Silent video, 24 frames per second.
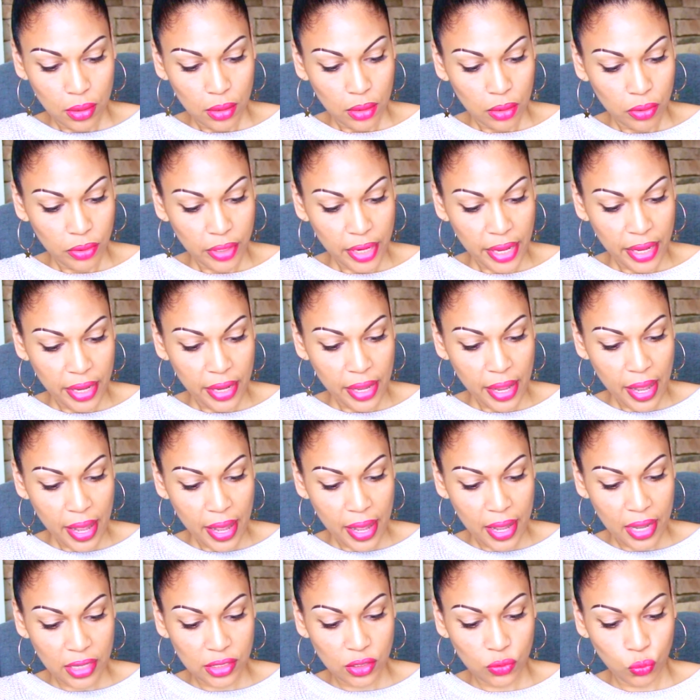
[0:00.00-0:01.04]
Okay, it
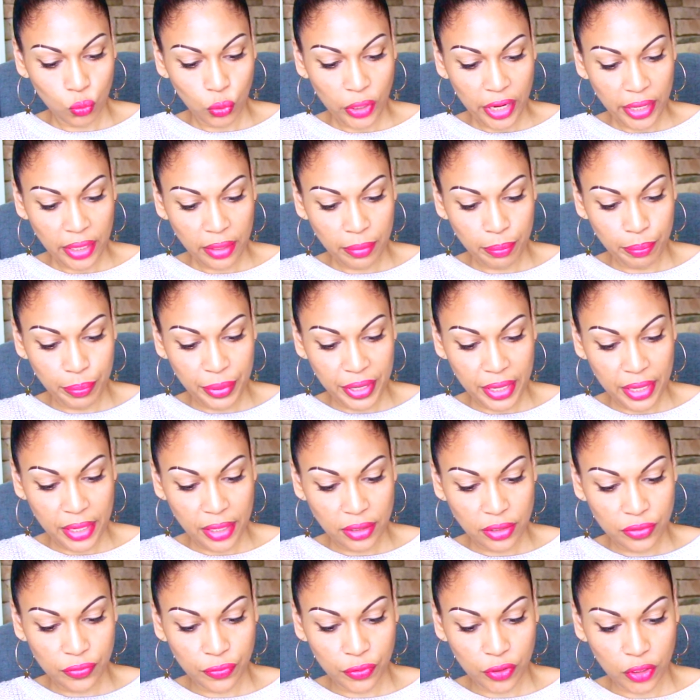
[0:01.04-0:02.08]
has weighted
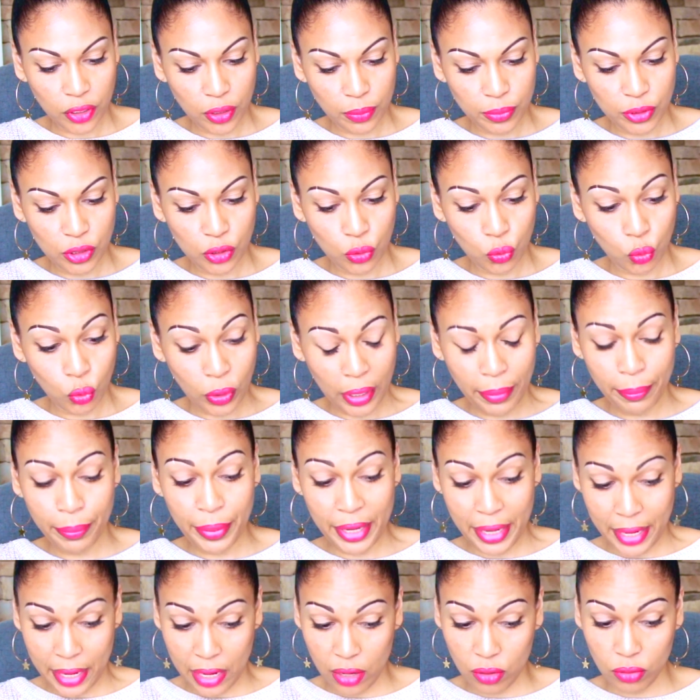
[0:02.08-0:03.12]
beads for up to 1
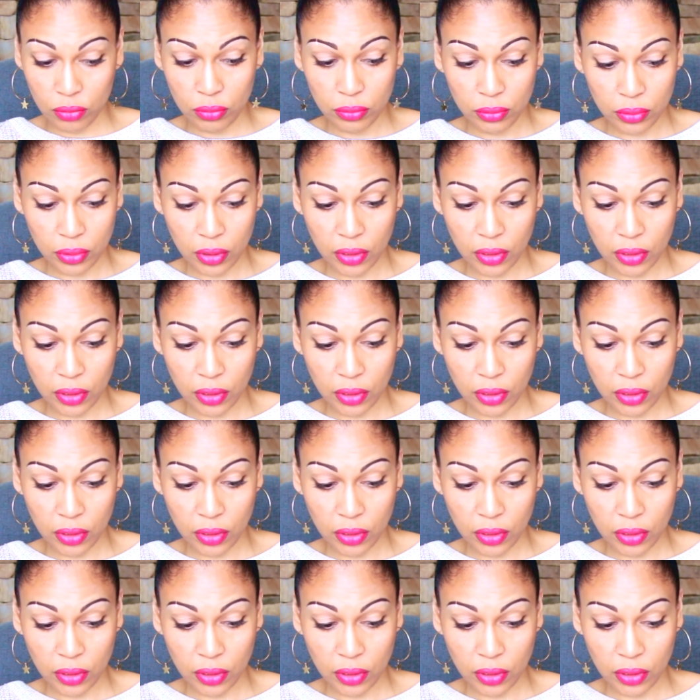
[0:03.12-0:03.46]
pound